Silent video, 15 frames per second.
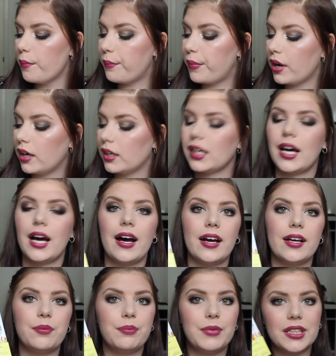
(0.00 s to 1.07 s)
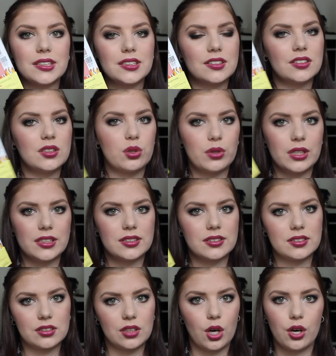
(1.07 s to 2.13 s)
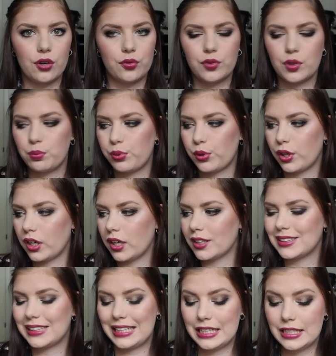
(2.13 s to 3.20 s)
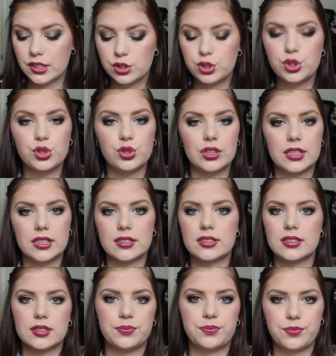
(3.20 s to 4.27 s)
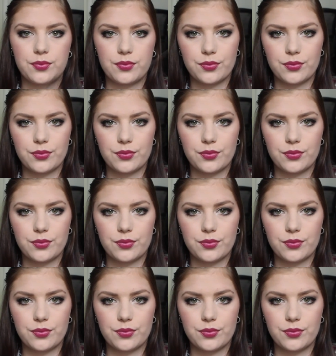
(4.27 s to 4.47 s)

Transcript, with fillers: But I mixed the rest of the product into this